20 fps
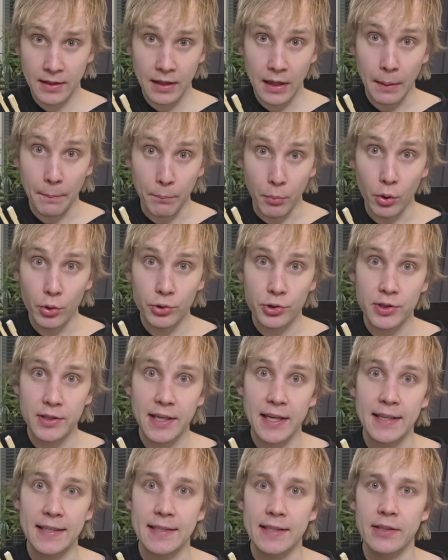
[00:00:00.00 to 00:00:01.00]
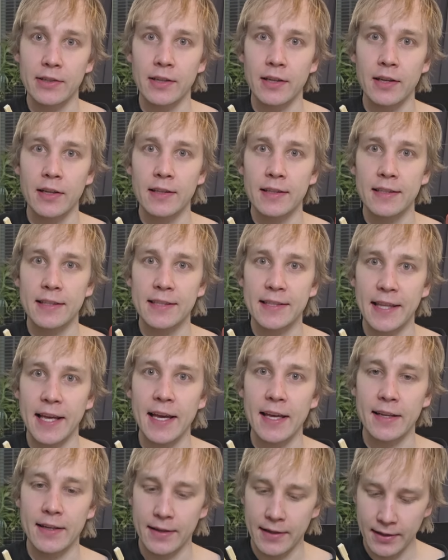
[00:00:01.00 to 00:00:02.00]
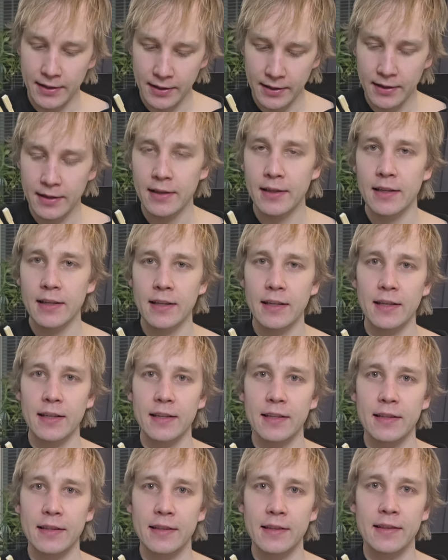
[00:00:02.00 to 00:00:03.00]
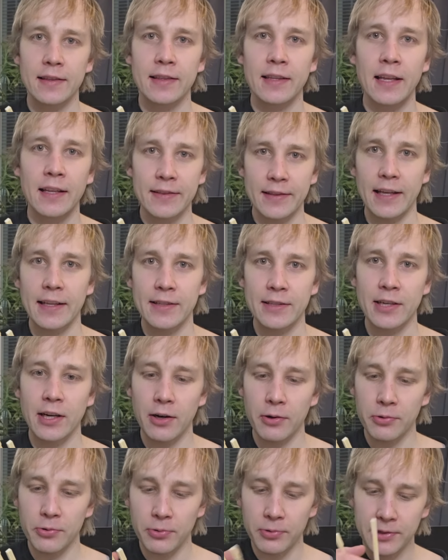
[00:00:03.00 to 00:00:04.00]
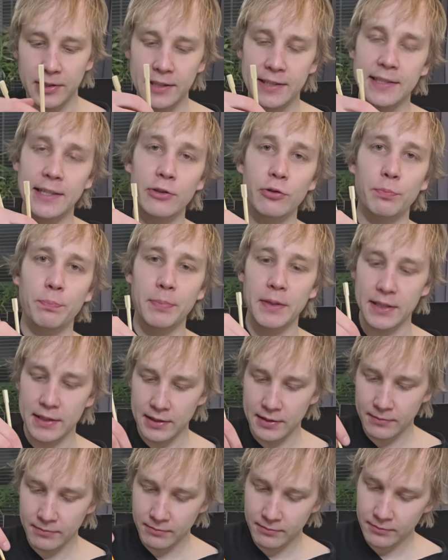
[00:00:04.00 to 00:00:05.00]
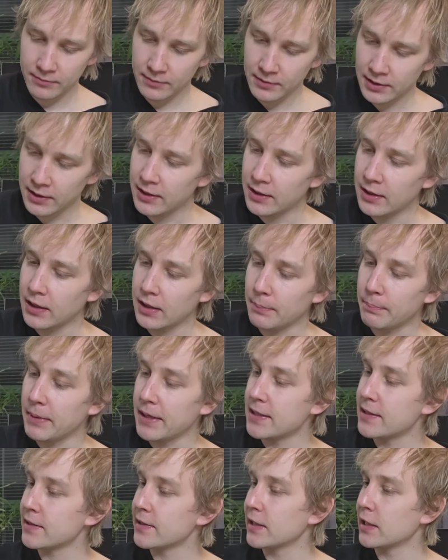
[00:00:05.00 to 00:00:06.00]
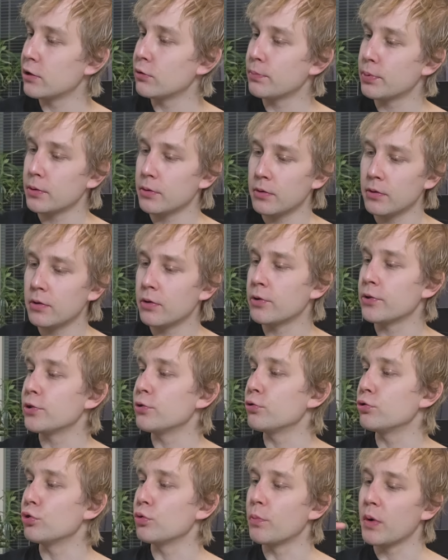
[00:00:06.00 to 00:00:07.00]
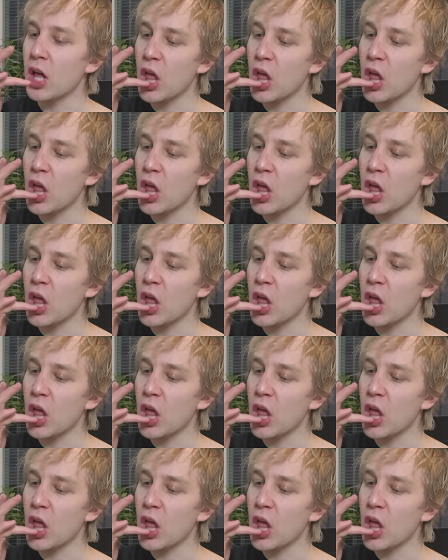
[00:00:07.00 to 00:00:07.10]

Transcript: box as a stand. That's how good this setup is. Best setup on YouTube.